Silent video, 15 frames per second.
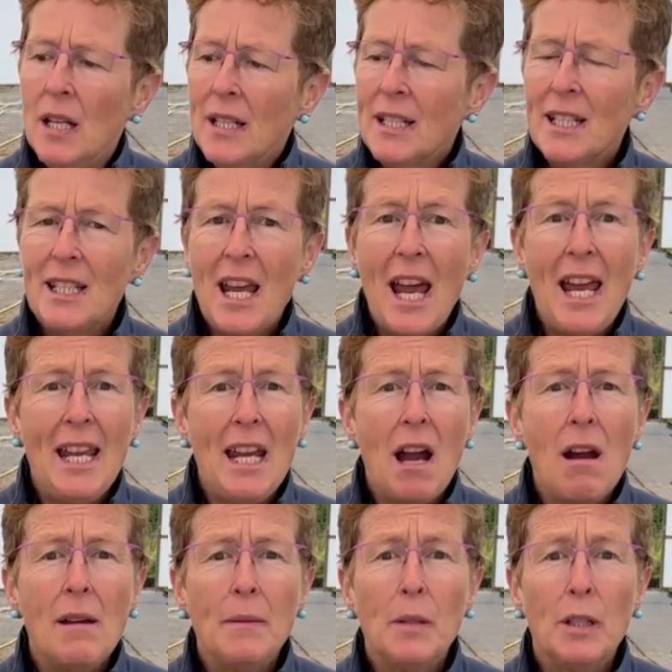Today
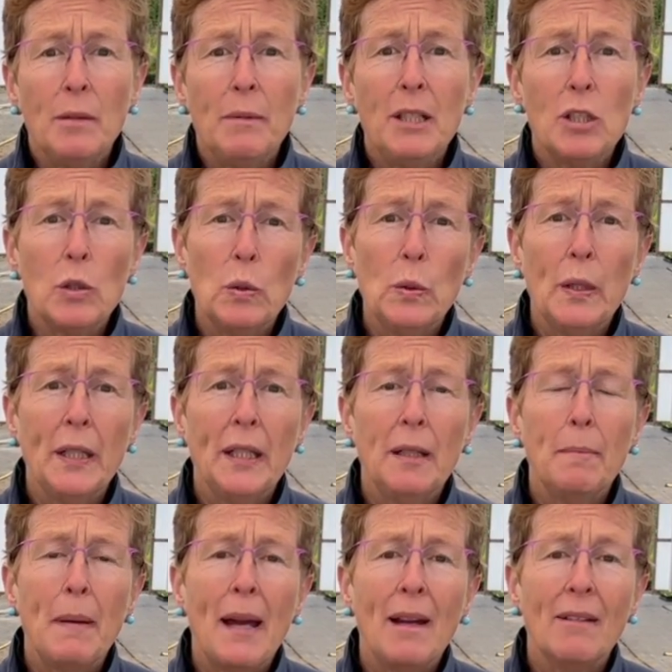I'm going to be talking
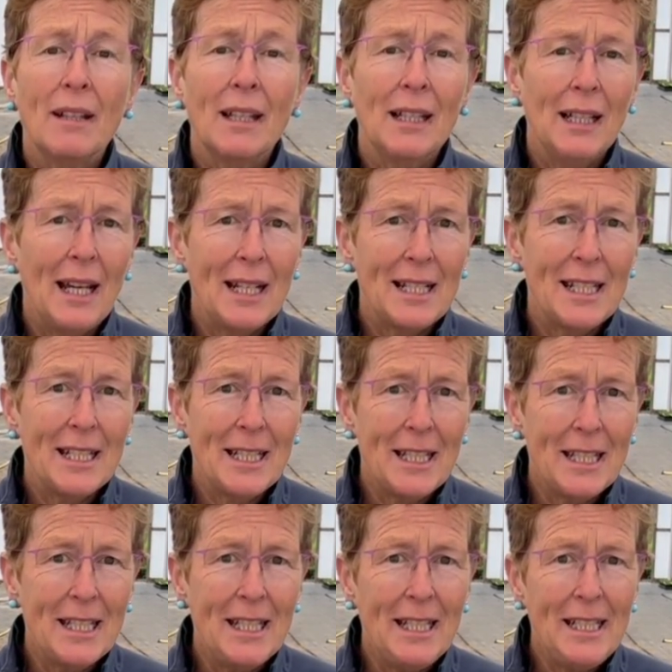about collecting
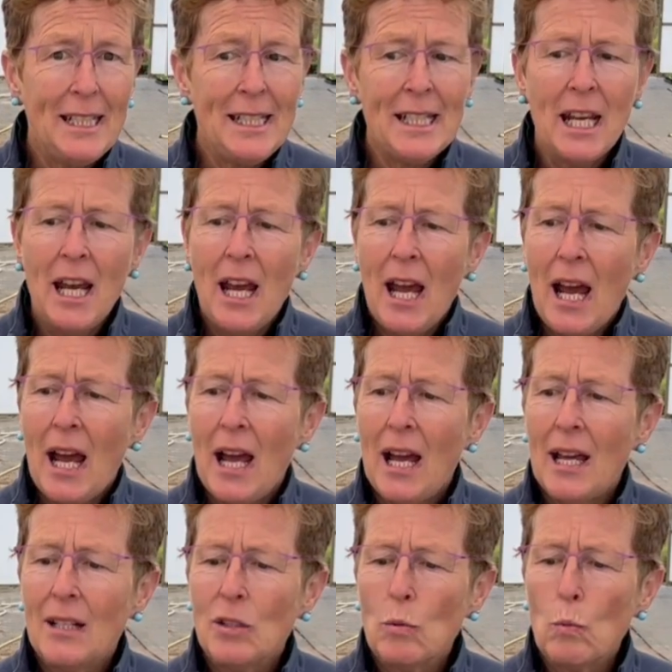seed
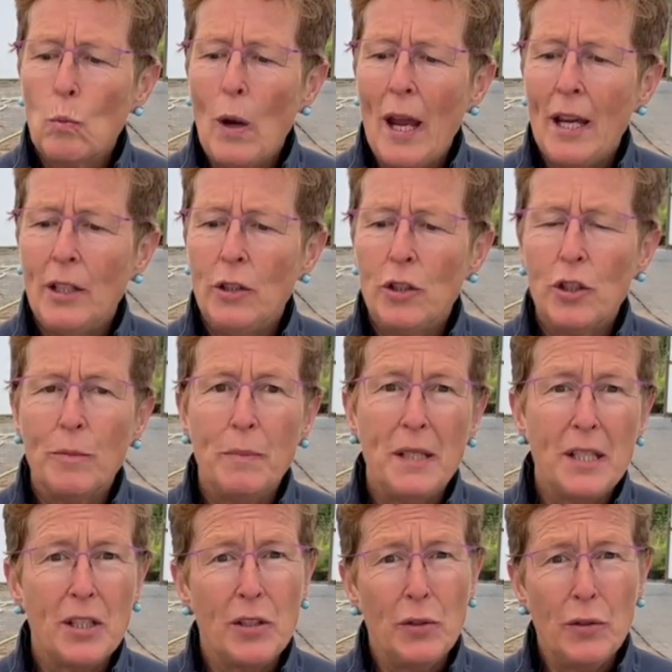and where you should be
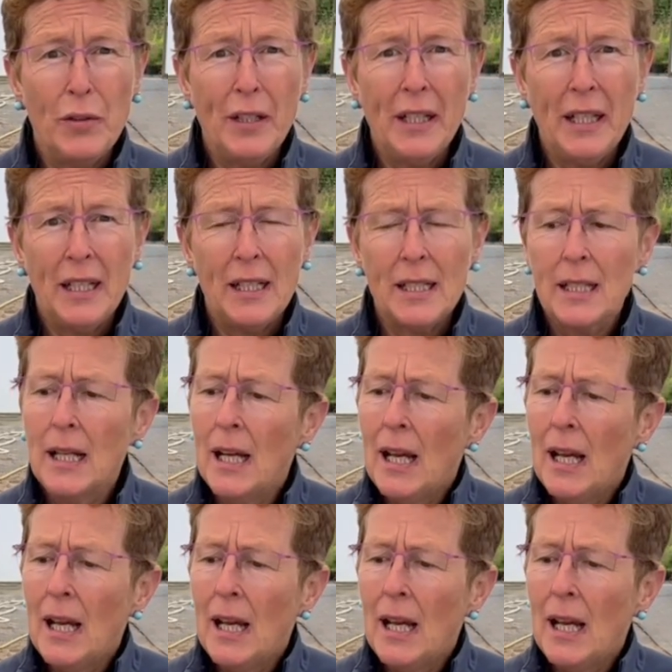storing it.